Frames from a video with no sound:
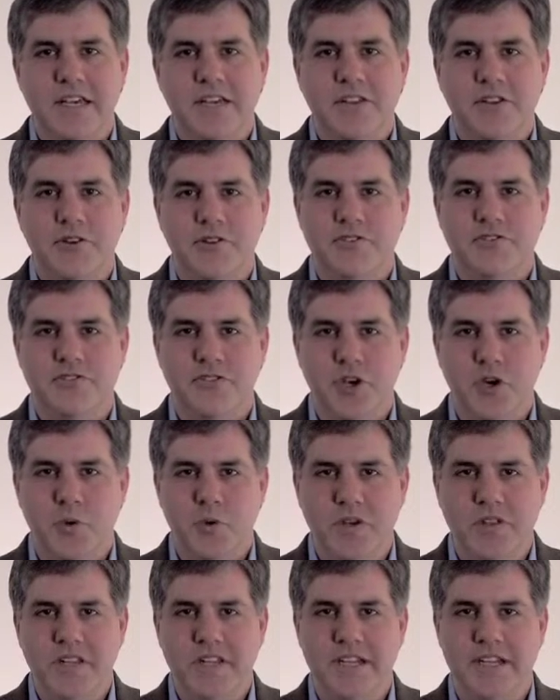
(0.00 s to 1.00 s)
There is no
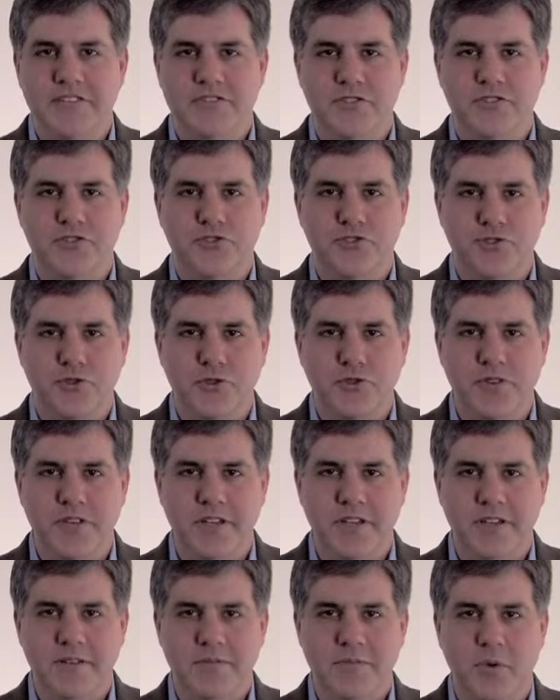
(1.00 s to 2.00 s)
one that has a
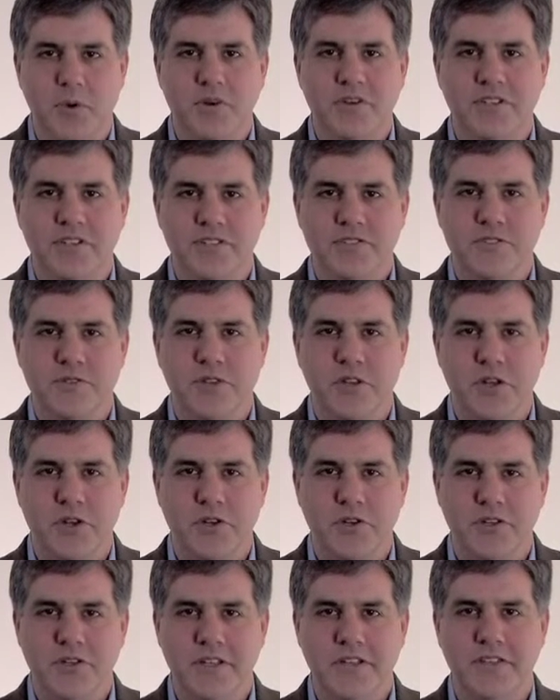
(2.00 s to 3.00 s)
truly more distal
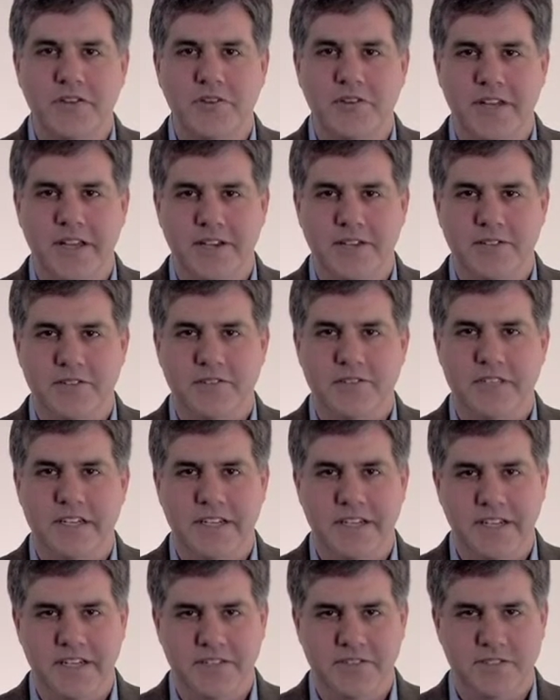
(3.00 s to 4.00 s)
hole in their nail than
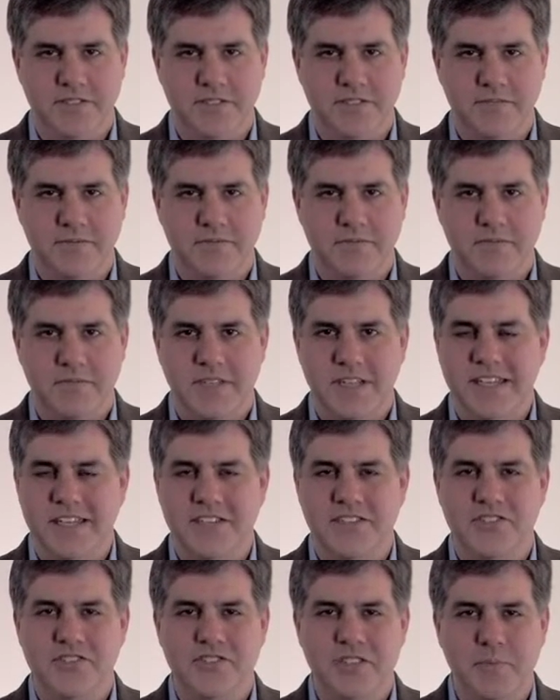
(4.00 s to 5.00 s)
us. It
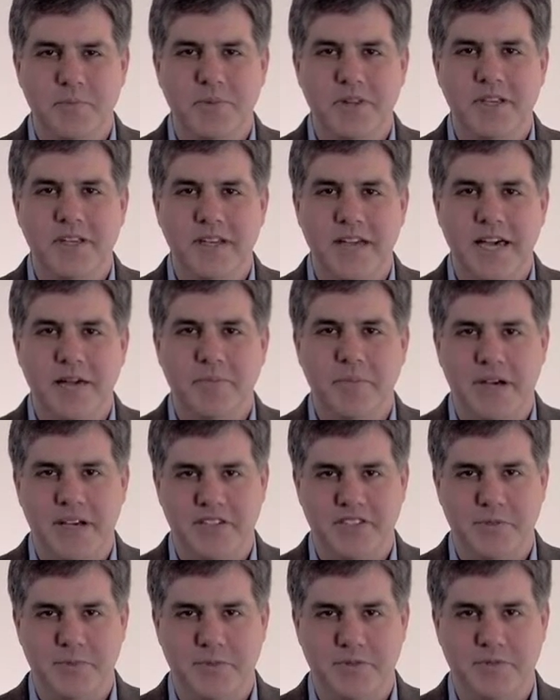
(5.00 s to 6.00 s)
is simply not
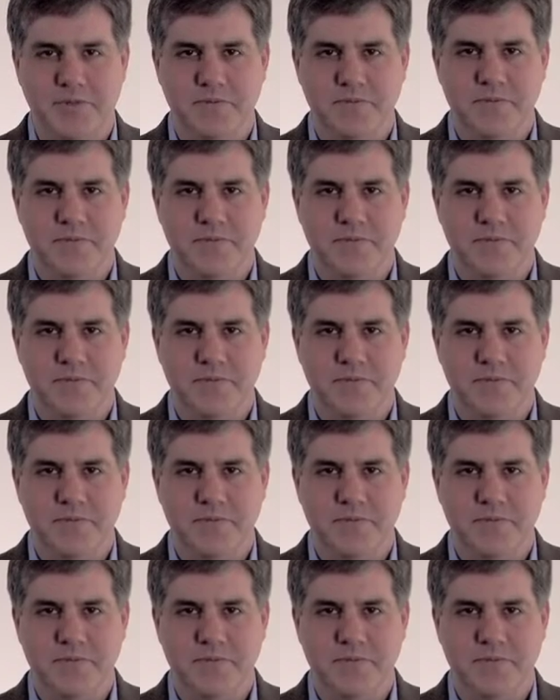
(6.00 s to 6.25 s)
possible.